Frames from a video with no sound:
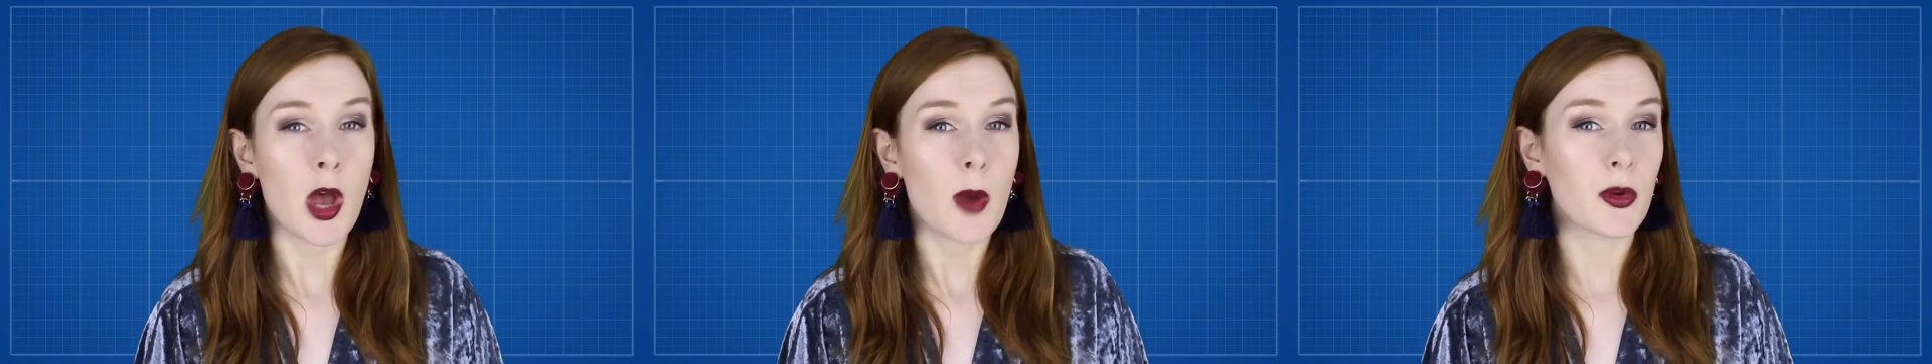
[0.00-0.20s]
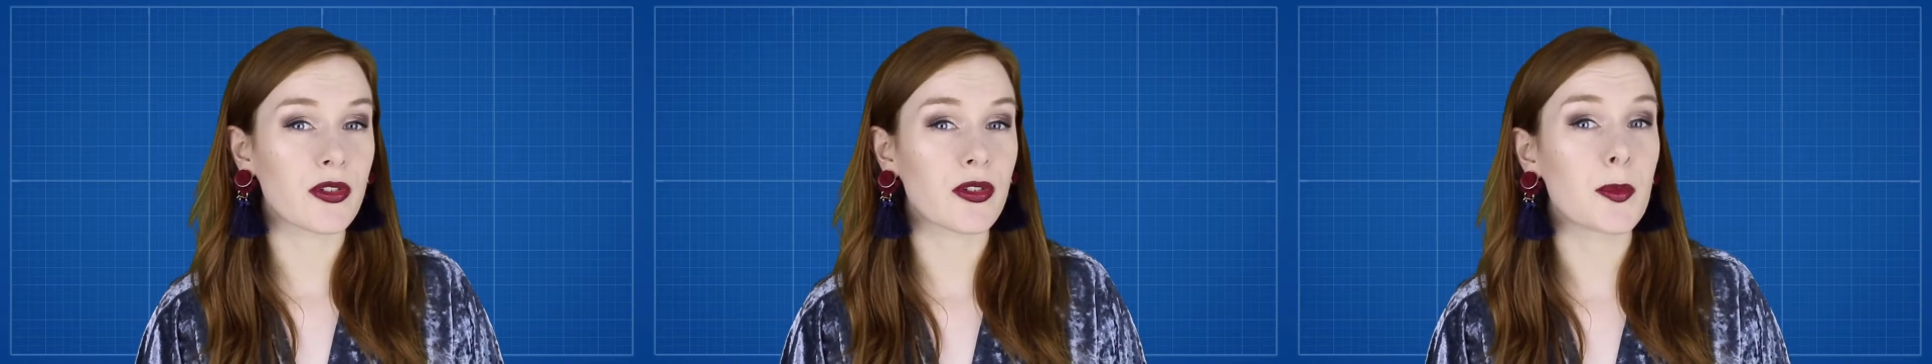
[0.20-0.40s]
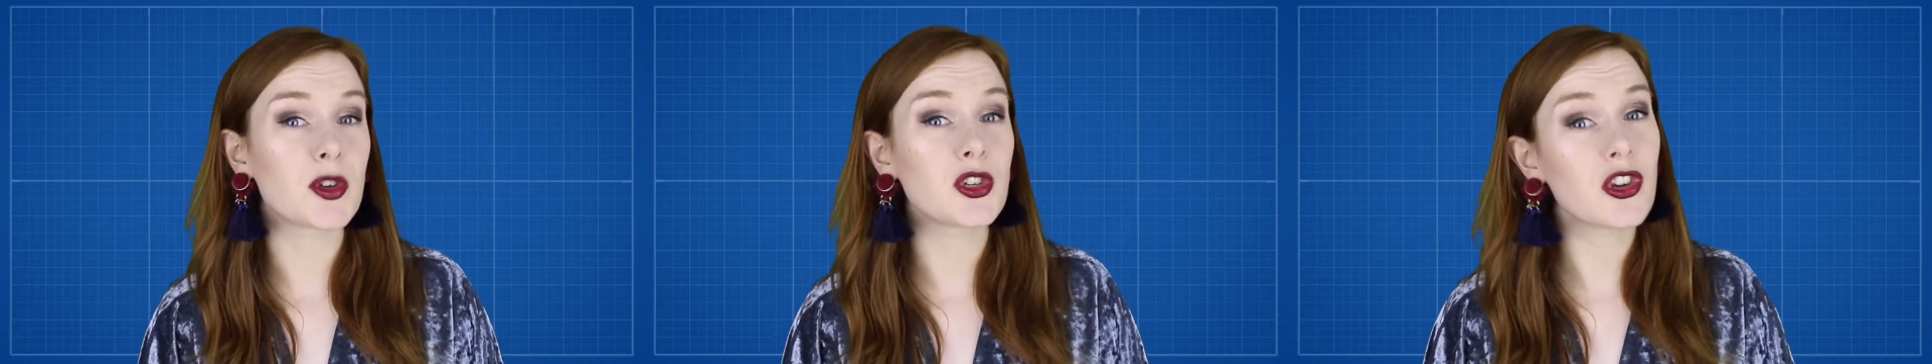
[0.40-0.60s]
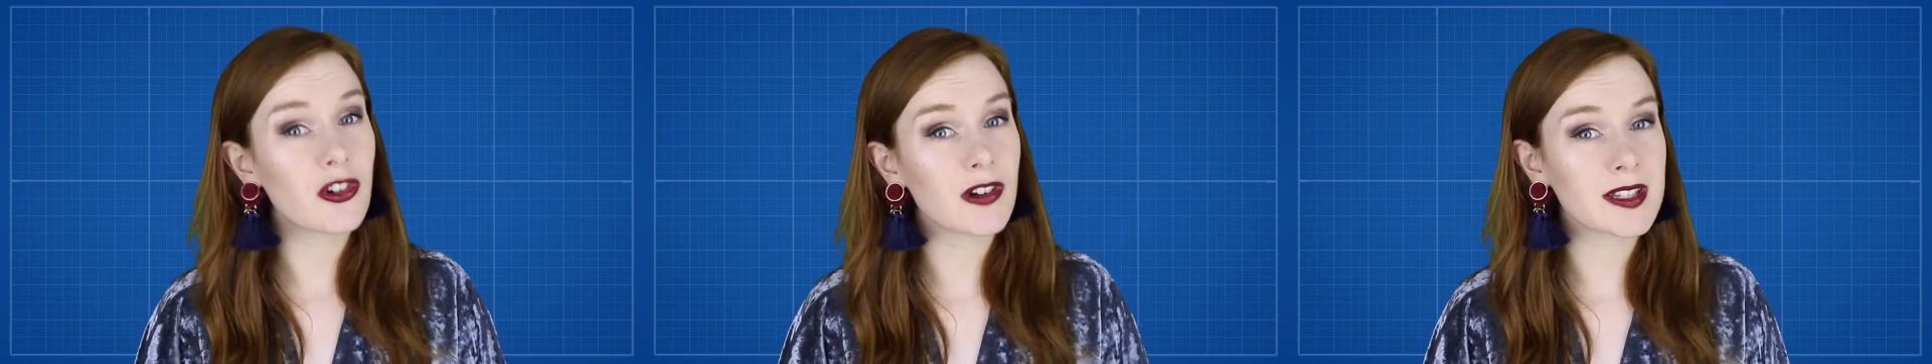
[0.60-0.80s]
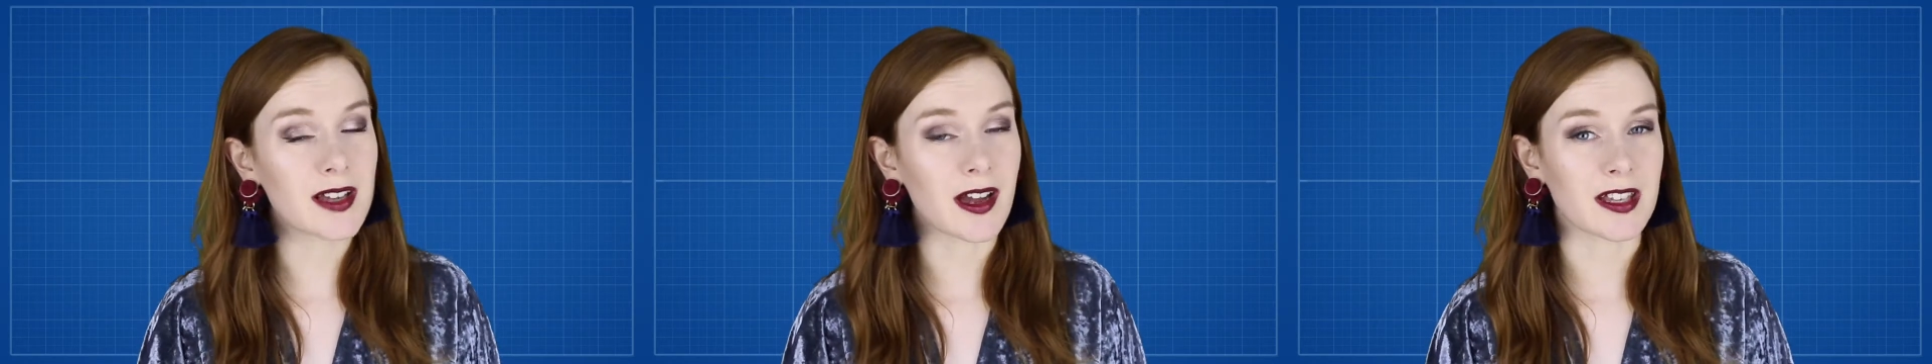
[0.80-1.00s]
but from a
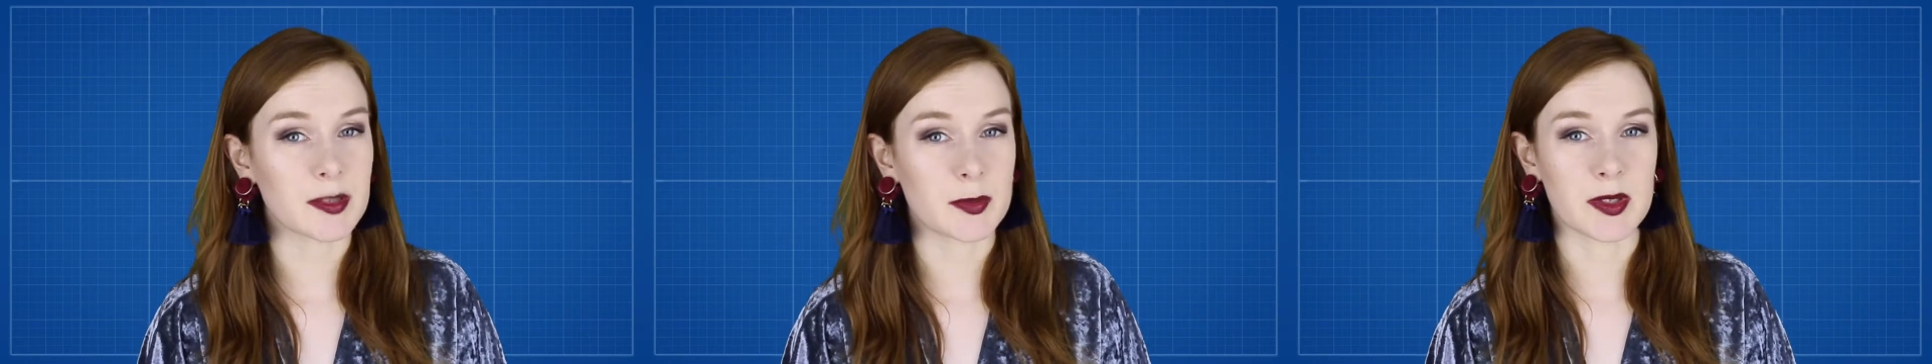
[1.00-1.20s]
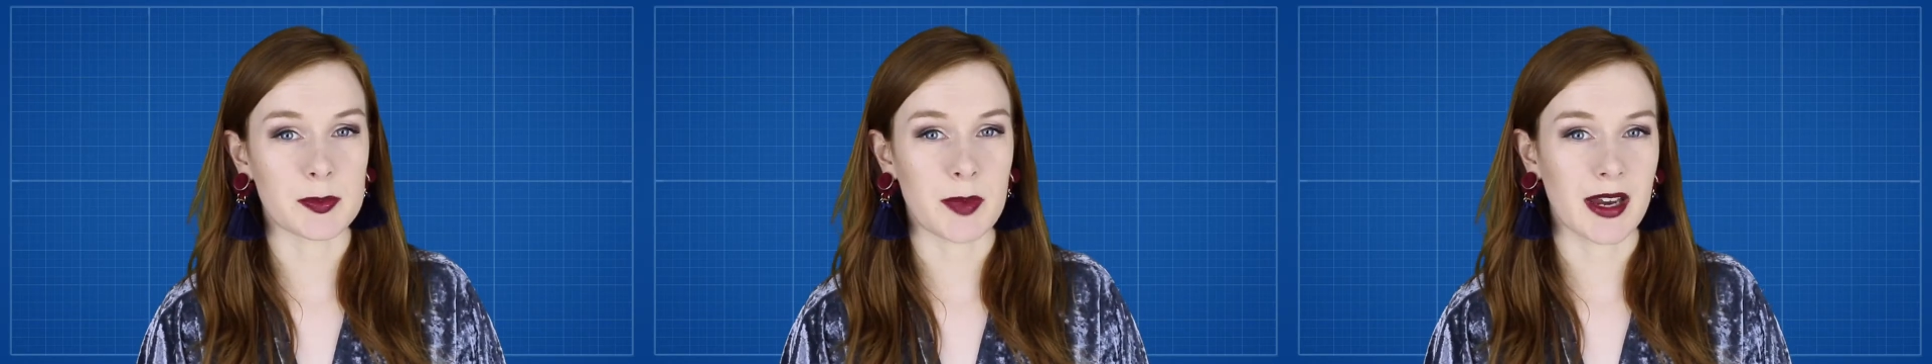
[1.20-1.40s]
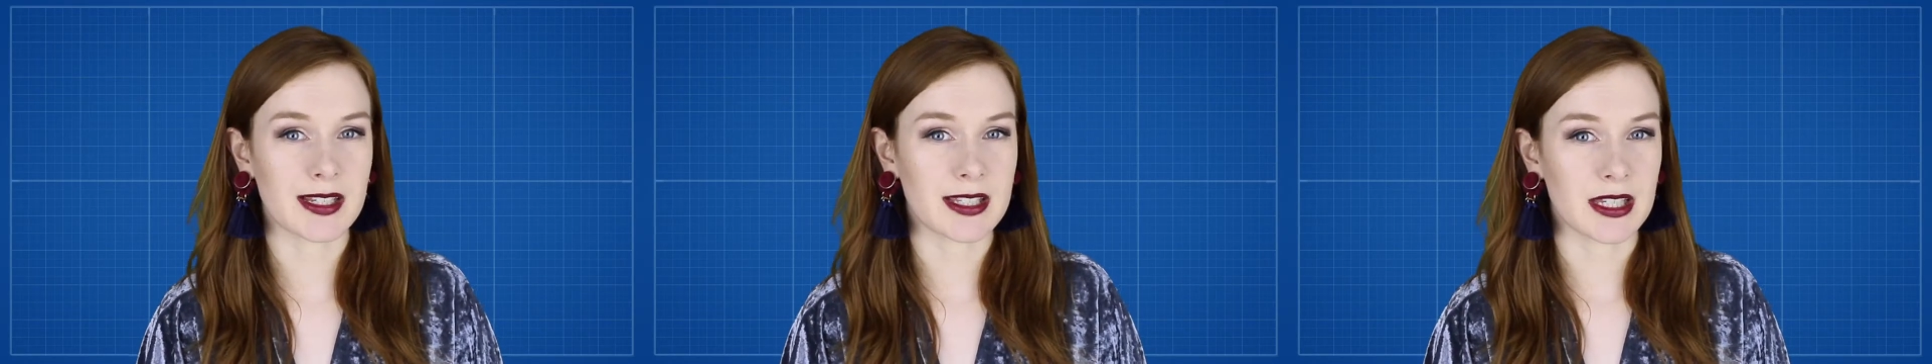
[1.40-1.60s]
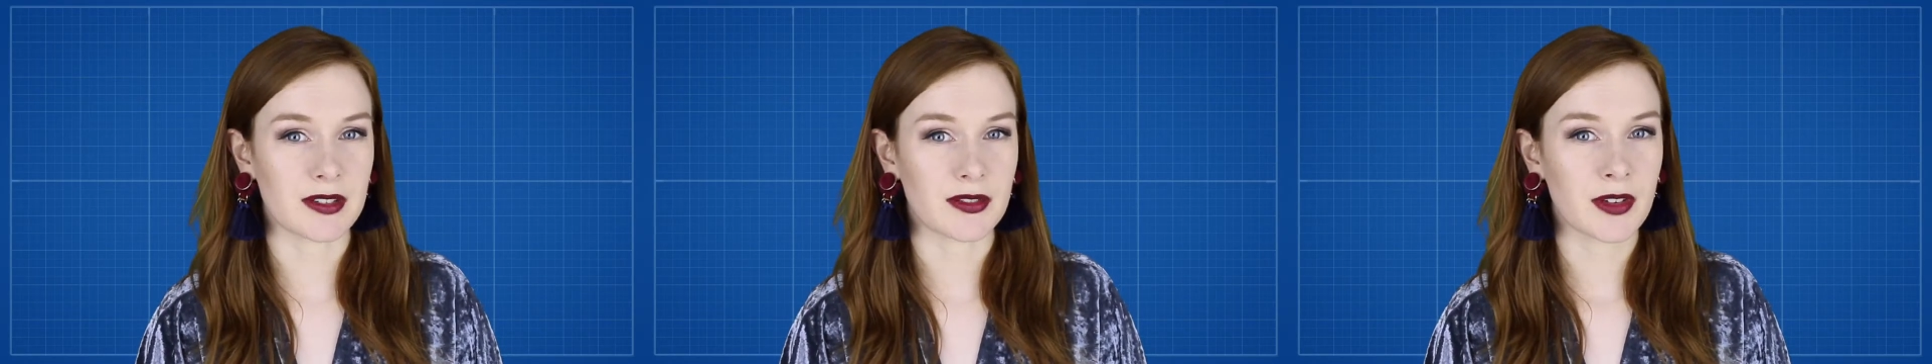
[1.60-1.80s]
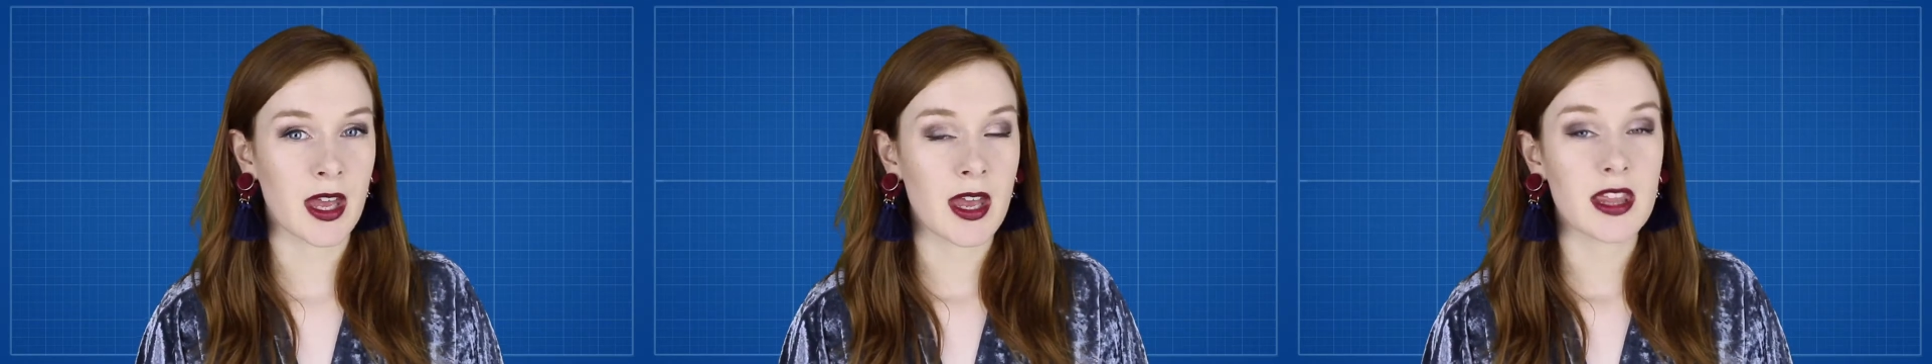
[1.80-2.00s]
neuroscience perspective,